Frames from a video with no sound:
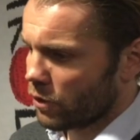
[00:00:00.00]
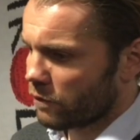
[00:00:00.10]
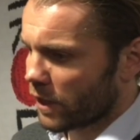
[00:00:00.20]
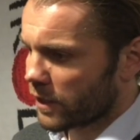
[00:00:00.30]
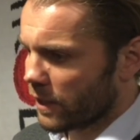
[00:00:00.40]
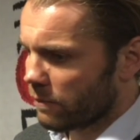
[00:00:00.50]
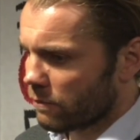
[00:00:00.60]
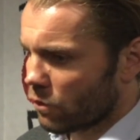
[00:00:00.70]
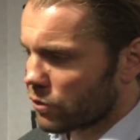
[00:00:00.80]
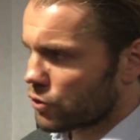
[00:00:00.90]
They've got a
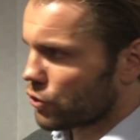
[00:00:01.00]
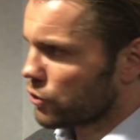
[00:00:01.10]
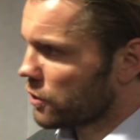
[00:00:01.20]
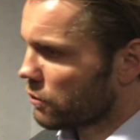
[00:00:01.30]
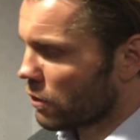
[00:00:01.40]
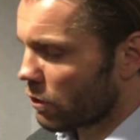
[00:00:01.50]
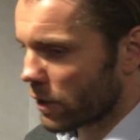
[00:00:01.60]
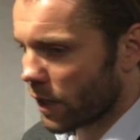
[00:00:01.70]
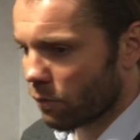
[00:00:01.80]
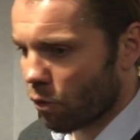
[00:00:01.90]
game on Tuesday. I'll go
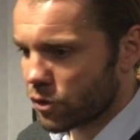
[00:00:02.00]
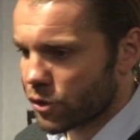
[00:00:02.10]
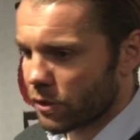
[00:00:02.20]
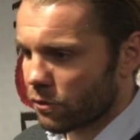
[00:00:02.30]
along to that and watch it.